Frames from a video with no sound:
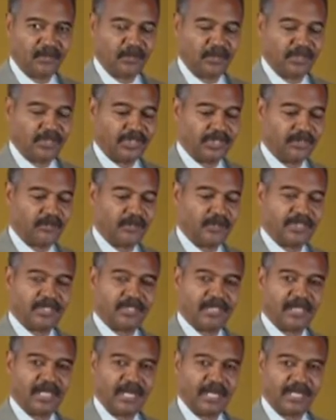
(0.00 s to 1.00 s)
When she was
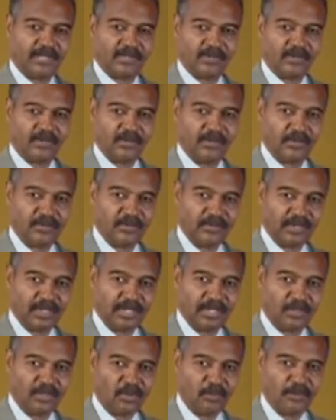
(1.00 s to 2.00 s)
in high school
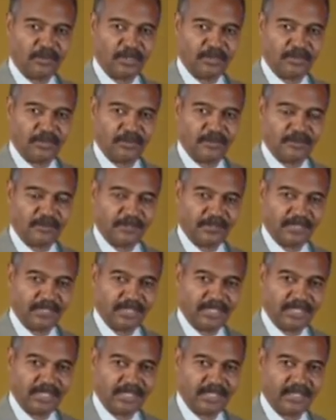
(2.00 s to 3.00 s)
at Oberlin
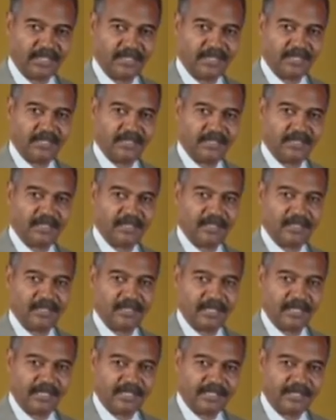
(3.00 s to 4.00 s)
University in
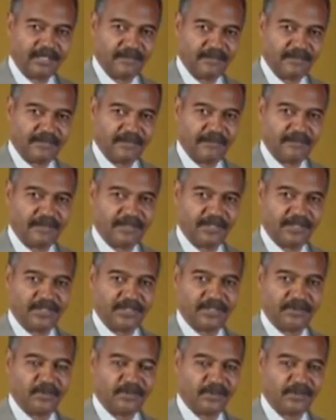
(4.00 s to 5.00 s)
the 1850s,
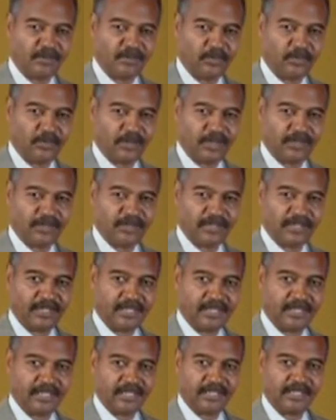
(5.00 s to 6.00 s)
she was embroiled
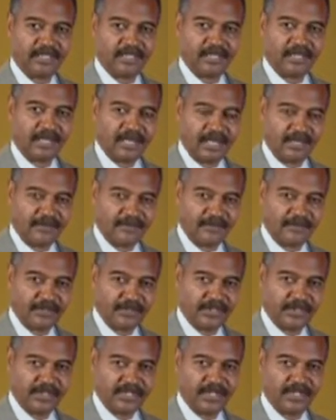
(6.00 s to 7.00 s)
in a
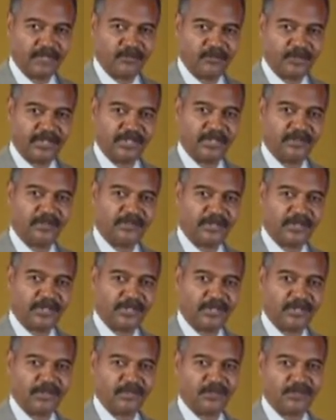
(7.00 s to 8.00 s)
controversy in which she was
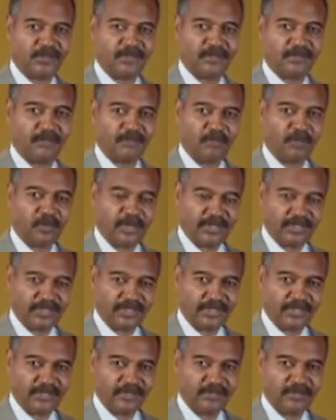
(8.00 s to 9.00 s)
accused of
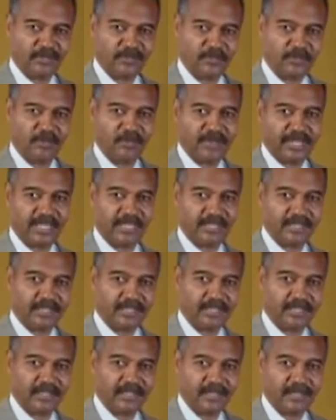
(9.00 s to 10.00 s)
poisoning her roommates.